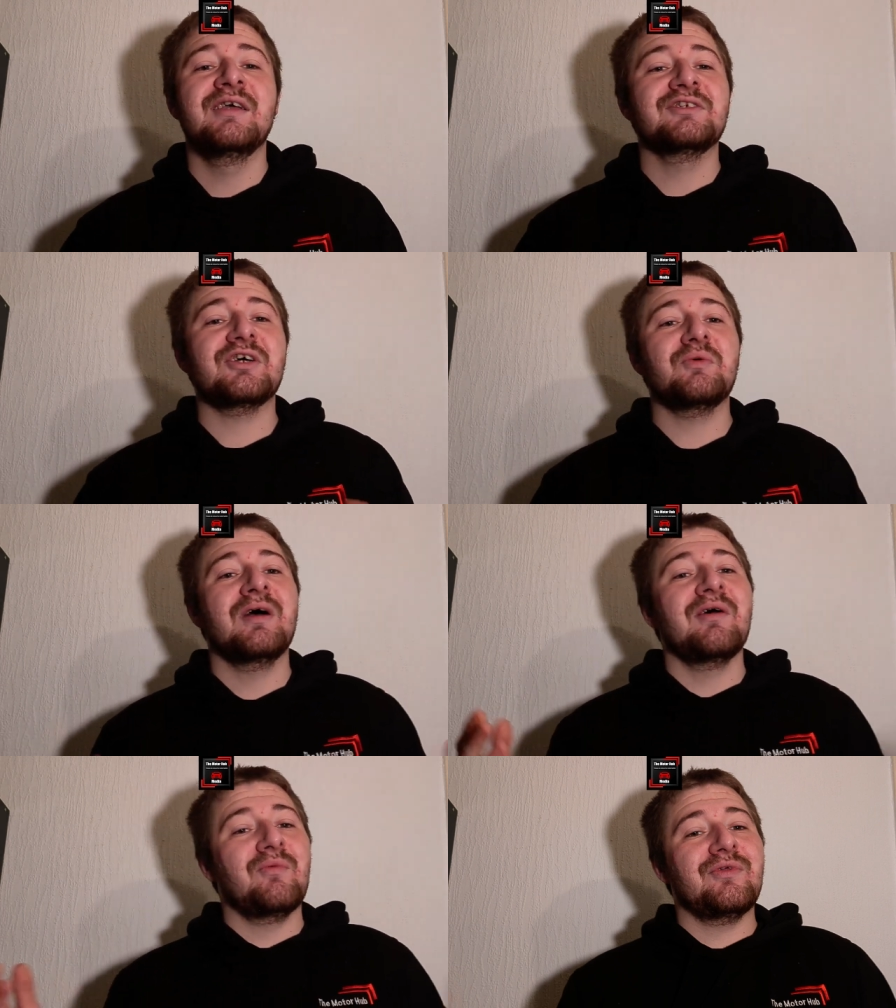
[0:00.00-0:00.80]
So
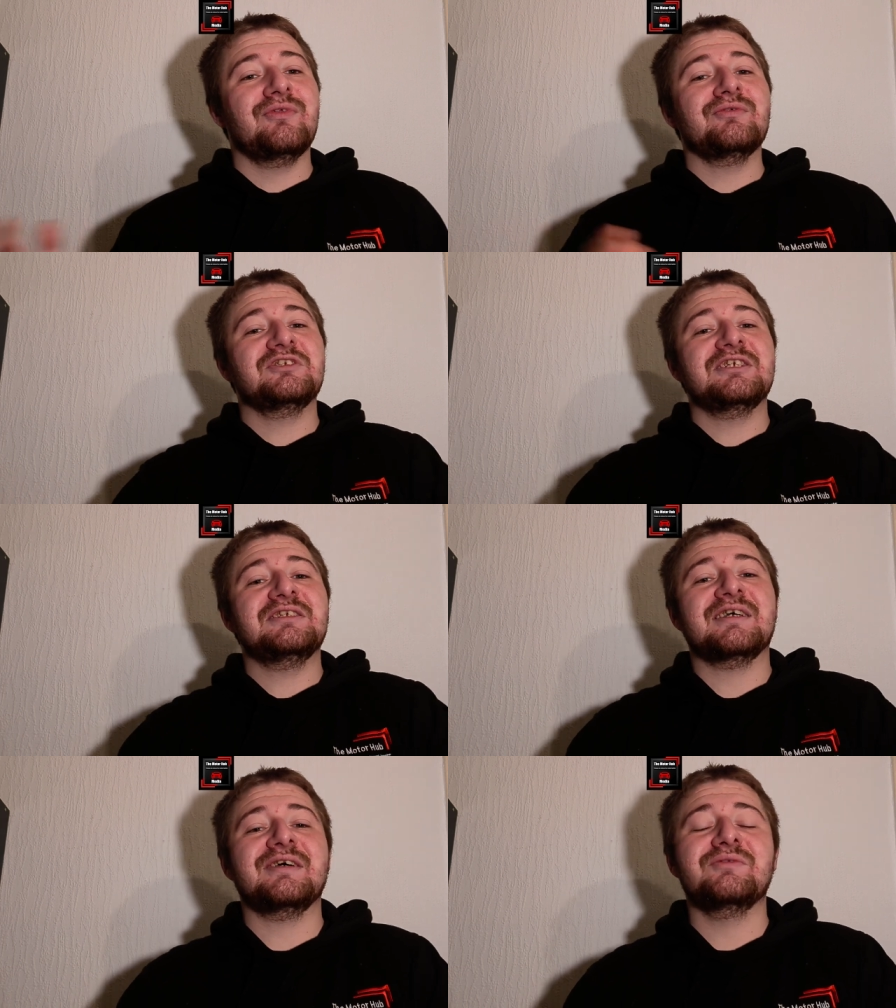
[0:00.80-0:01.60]
with those
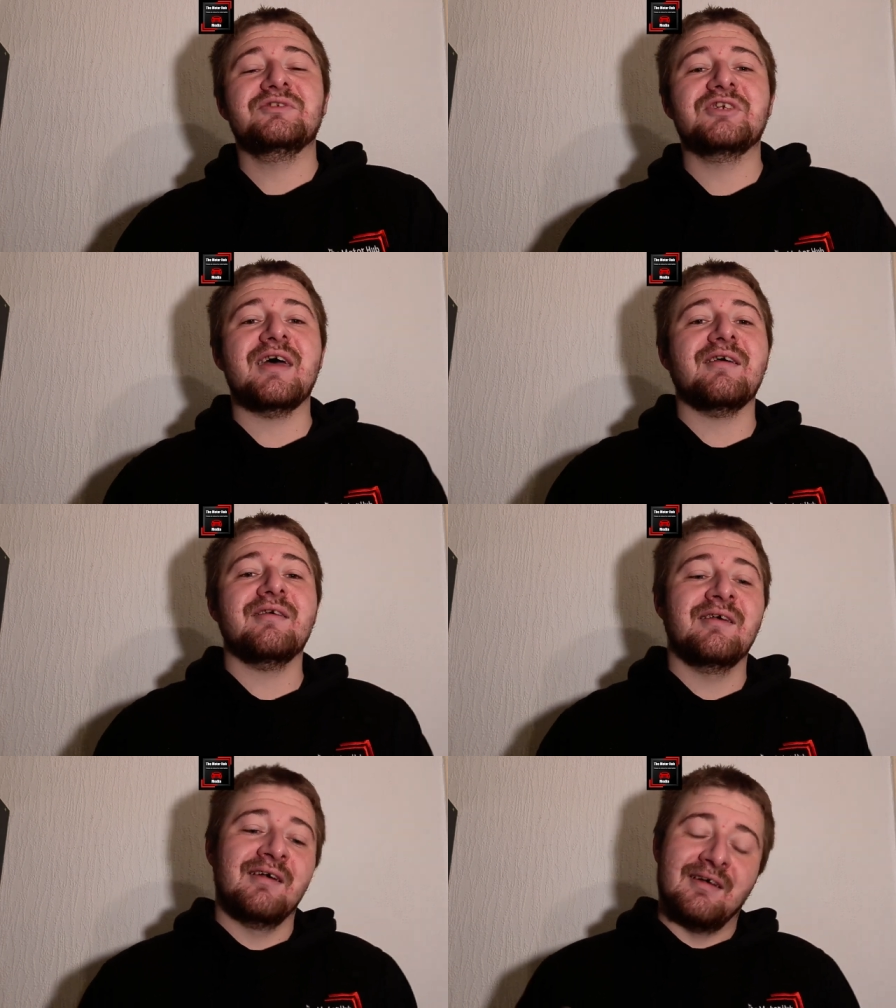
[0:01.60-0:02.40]
details there,
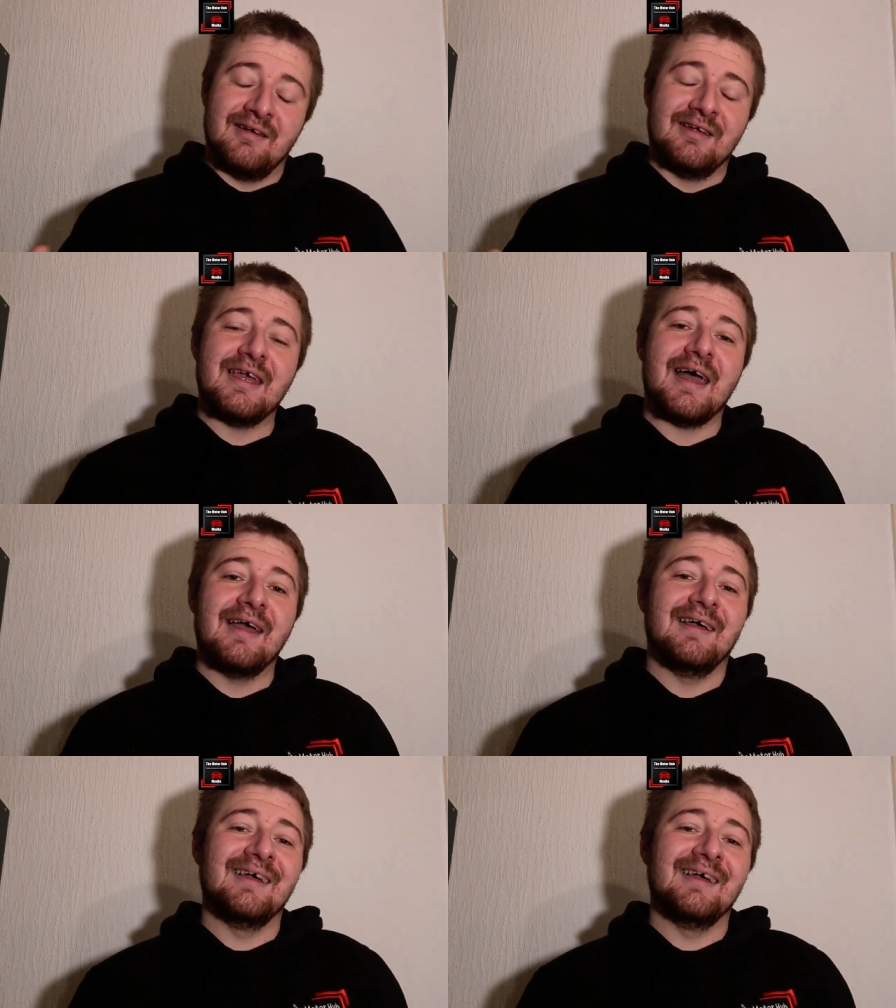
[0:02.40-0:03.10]
yeah,